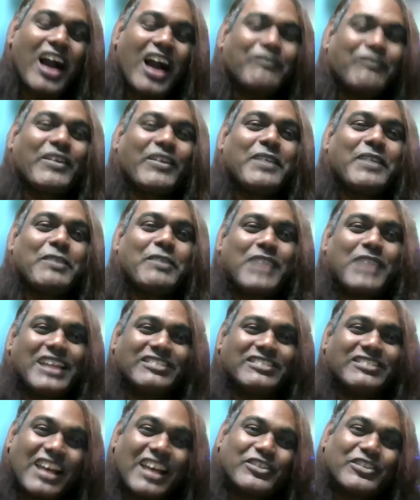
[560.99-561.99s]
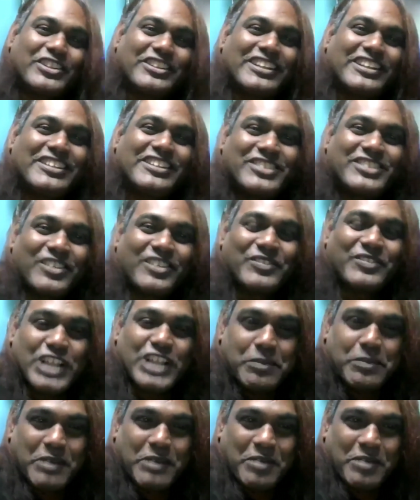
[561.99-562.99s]
upcoming plans after the release of the
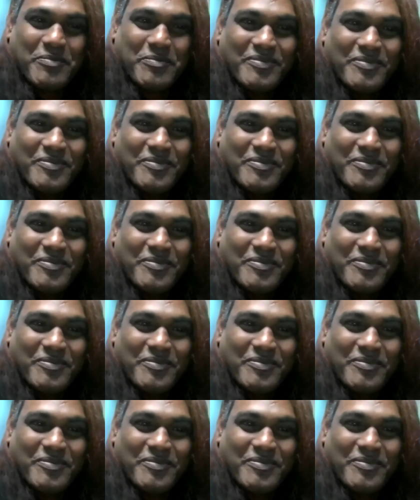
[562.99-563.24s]
album